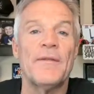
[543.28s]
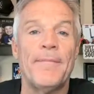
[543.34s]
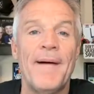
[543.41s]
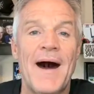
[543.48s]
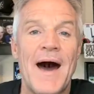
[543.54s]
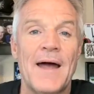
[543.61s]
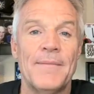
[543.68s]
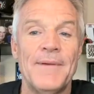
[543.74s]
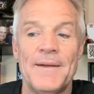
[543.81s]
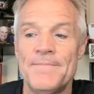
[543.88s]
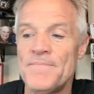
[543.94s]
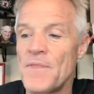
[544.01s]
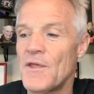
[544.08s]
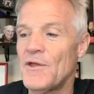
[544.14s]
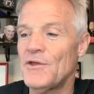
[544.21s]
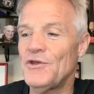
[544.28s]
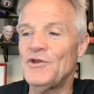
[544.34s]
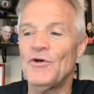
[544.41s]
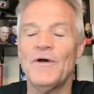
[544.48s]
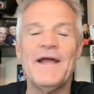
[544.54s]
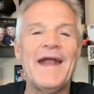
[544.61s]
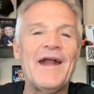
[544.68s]
the bottom. And, you
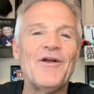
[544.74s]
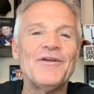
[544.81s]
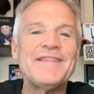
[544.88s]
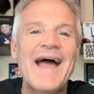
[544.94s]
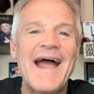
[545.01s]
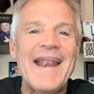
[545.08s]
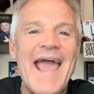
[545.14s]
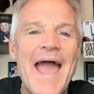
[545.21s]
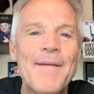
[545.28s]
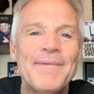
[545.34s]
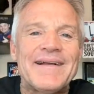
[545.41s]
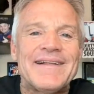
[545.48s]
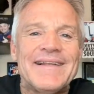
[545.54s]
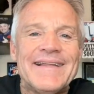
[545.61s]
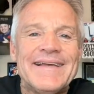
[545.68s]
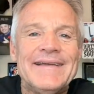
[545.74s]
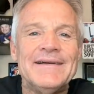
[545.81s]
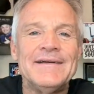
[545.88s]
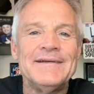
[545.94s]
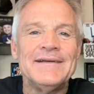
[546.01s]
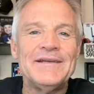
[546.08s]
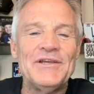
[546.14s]
know, aerodynamically,
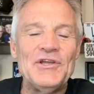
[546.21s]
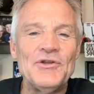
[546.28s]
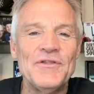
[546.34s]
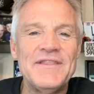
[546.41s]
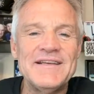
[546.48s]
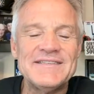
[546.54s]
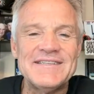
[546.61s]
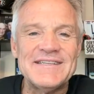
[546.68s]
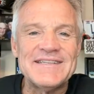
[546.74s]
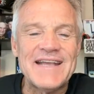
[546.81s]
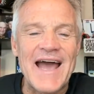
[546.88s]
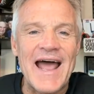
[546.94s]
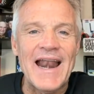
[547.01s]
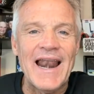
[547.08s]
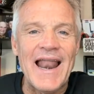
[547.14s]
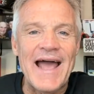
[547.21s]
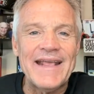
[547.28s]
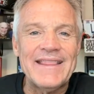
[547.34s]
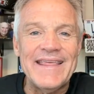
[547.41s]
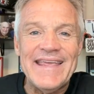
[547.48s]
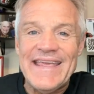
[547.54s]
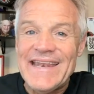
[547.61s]
you know, this is kind of
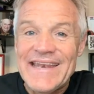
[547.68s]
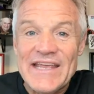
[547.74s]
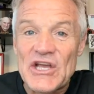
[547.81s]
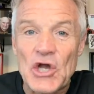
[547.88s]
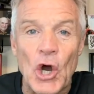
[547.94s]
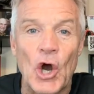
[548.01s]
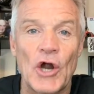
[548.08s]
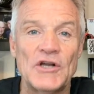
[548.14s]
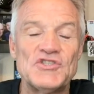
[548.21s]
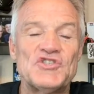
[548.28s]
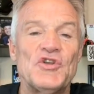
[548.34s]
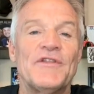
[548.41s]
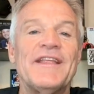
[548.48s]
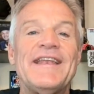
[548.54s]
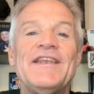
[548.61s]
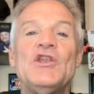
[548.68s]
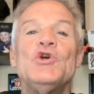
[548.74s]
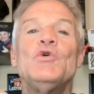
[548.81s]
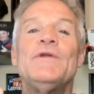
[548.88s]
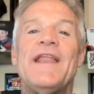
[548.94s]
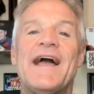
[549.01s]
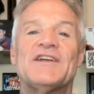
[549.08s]
like the Indy cars. So the
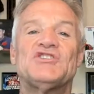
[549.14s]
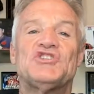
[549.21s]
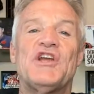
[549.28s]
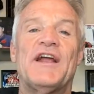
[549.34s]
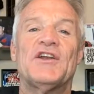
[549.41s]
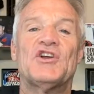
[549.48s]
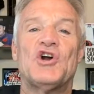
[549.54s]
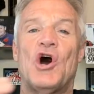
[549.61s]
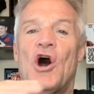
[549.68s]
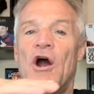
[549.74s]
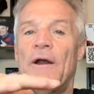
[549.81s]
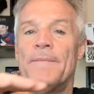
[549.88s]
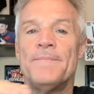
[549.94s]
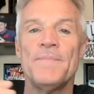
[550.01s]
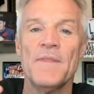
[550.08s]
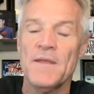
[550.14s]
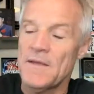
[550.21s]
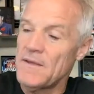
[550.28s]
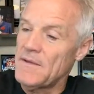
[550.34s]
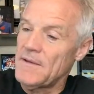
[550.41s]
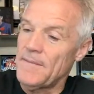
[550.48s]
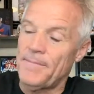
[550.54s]
new next-gen car,
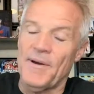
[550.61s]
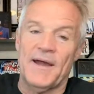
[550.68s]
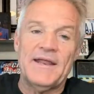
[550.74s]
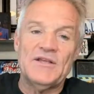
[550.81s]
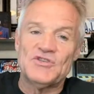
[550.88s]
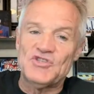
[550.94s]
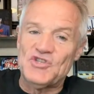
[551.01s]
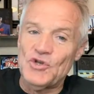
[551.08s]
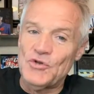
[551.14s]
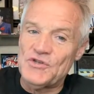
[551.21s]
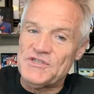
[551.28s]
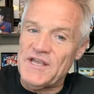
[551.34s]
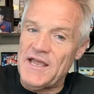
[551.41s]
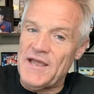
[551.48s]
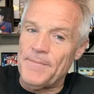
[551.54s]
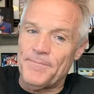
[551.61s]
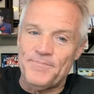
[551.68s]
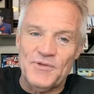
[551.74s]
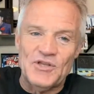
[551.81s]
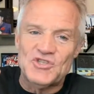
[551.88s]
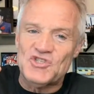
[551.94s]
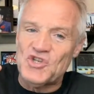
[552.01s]
buddy, as soon as
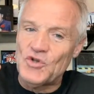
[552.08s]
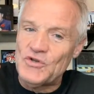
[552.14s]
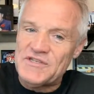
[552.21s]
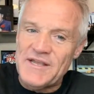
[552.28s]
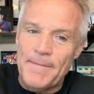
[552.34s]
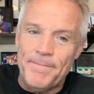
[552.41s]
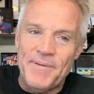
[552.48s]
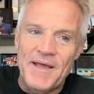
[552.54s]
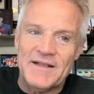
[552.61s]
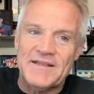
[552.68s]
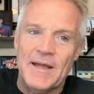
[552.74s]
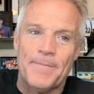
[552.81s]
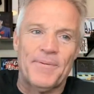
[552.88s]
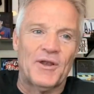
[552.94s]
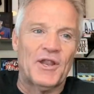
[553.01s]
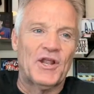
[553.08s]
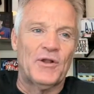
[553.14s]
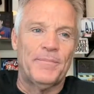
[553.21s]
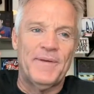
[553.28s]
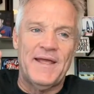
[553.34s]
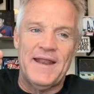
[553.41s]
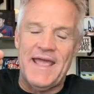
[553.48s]
it picked up a
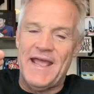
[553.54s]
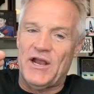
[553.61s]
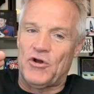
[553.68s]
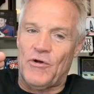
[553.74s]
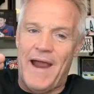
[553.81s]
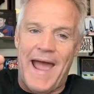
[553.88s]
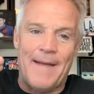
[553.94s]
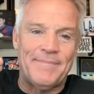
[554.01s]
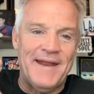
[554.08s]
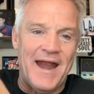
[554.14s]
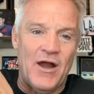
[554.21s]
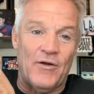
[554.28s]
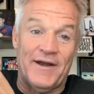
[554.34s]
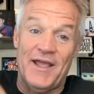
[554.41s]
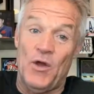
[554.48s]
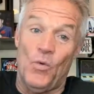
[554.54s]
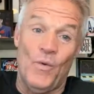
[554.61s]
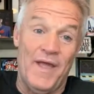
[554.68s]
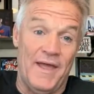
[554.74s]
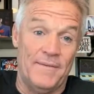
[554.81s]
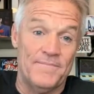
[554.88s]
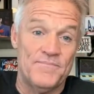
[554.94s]
little bit, it grabbed air and it
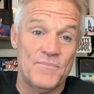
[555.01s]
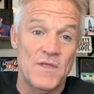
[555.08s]
went.